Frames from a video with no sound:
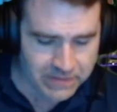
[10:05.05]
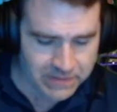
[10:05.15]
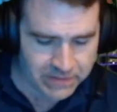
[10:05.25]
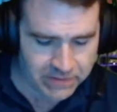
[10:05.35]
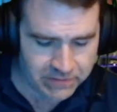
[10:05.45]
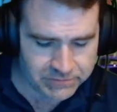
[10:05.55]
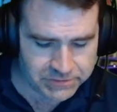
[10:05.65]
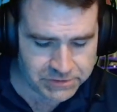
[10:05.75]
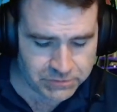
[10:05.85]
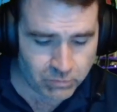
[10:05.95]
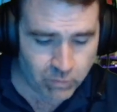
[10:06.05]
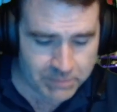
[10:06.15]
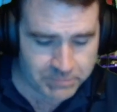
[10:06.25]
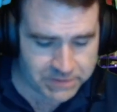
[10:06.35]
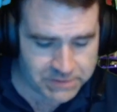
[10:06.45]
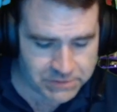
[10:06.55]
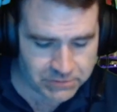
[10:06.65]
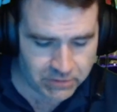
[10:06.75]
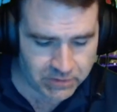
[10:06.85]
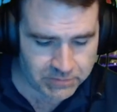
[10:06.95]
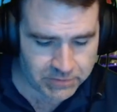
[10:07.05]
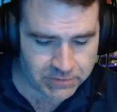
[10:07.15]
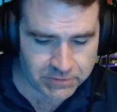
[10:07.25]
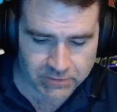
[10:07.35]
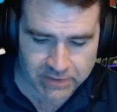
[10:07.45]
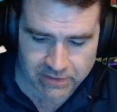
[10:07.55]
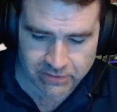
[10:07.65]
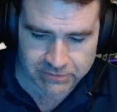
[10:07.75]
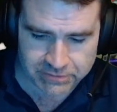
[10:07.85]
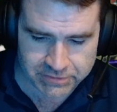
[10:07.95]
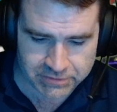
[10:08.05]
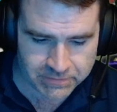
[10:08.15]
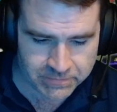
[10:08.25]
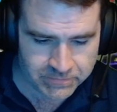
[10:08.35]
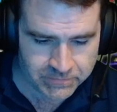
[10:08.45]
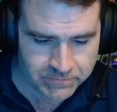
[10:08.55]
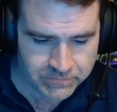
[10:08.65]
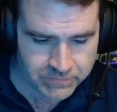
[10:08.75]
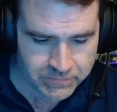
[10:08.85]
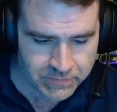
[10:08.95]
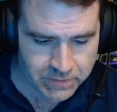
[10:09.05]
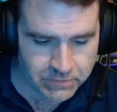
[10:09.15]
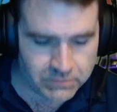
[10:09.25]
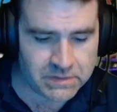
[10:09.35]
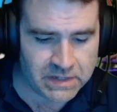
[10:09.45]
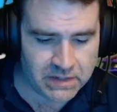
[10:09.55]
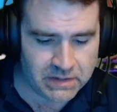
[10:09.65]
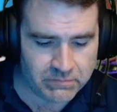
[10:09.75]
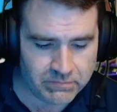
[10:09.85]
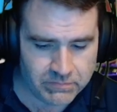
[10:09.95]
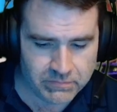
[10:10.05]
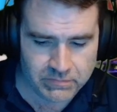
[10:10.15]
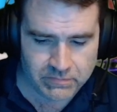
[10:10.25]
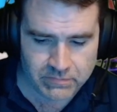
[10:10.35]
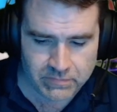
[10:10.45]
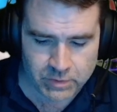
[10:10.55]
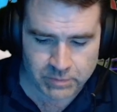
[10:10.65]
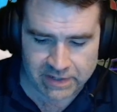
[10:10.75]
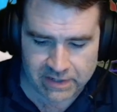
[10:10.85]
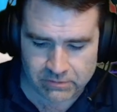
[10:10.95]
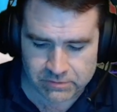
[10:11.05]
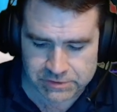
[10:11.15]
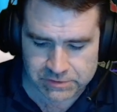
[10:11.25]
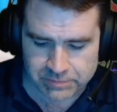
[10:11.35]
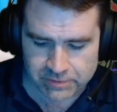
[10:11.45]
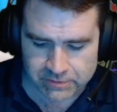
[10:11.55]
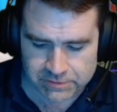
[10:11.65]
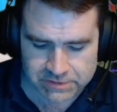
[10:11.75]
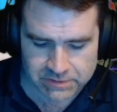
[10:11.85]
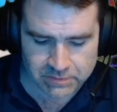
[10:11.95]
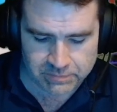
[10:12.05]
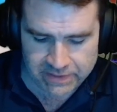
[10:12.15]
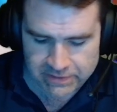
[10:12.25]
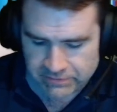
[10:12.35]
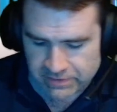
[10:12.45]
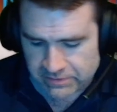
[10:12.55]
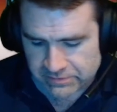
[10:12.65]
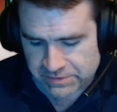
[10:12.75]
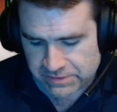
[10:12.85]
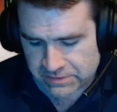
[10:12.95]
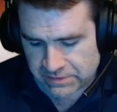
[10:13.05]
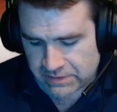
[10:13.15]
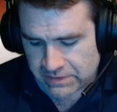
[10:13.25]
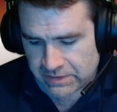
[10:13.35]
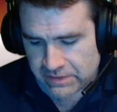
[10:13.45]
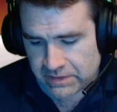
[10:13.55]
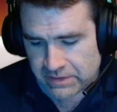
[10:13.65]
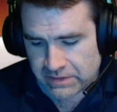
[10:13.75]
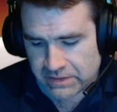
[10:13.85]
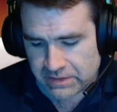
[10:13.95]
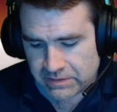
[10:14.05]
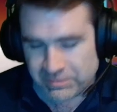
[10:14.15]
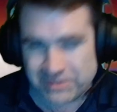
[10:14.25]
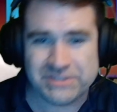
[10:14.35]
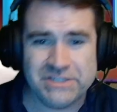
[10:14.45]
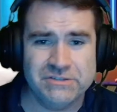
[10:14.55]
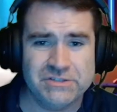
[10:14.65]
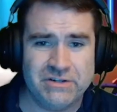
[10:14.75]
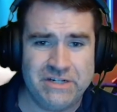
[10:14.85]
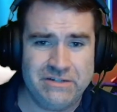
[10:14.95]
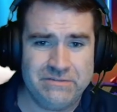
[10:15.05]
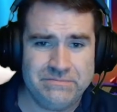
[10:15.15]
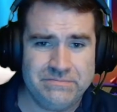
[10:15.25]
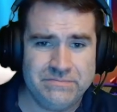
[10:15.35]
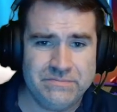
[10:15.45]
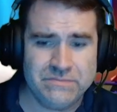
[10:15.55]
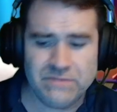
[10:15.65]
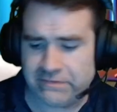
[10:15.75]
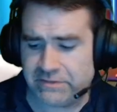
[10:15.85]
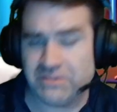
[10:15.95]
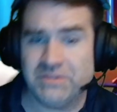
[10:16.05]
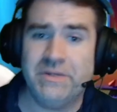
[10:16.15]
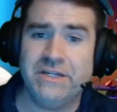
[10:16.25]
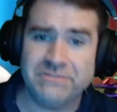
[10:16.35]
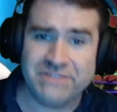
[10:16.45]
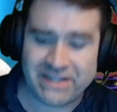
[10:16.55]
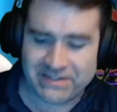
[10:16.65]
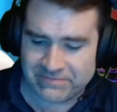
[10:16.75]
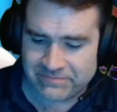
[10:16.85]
It covers your weapons, your armor, your health, your name, your powers, your perks, and your backgrounds, but your skills aren't here. You have to turn the page for that.